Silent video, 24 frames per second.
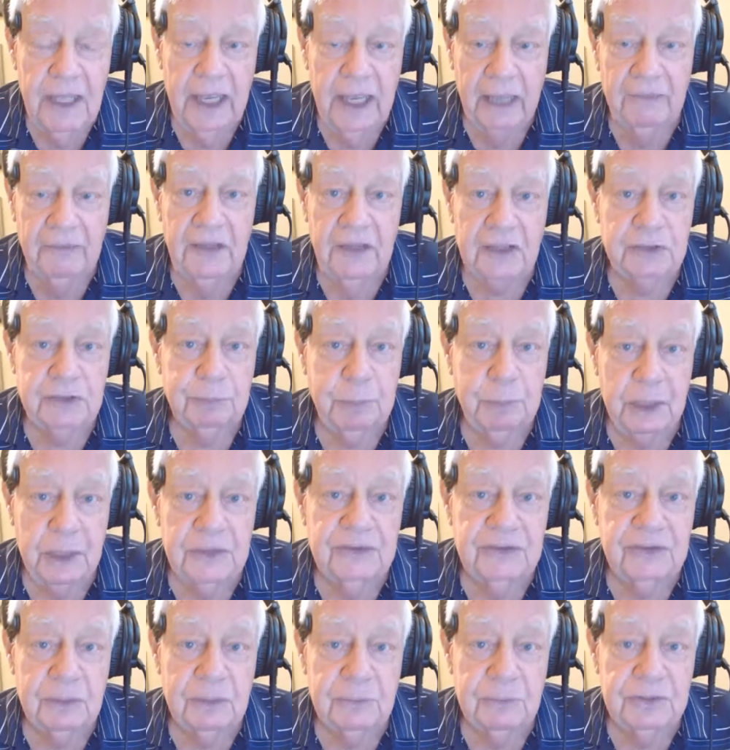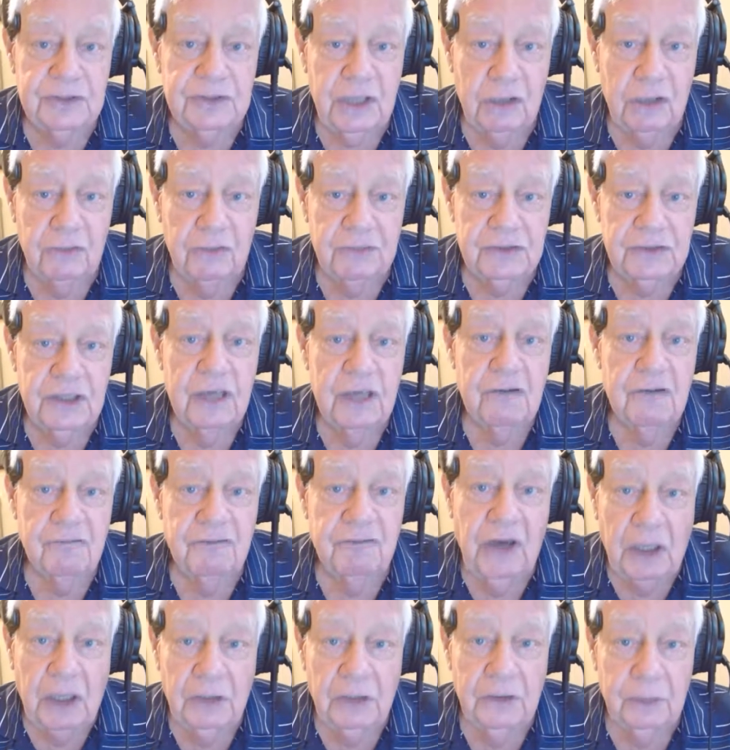and thus place themselves
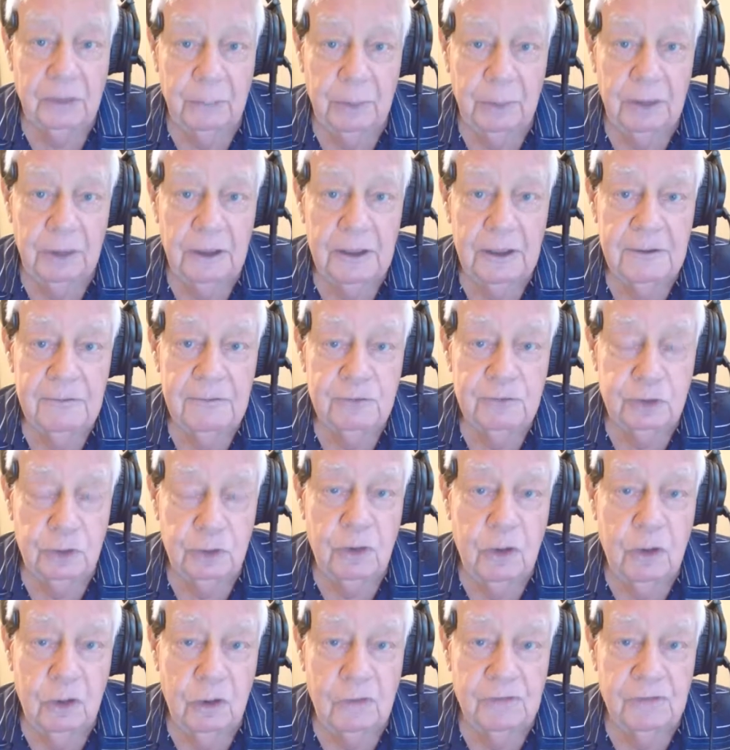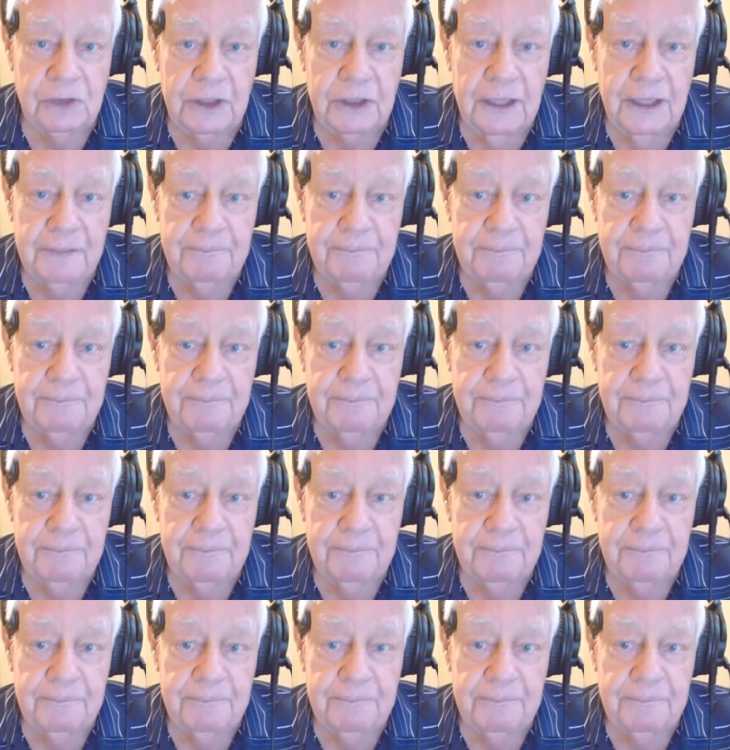vulnerable to COVID,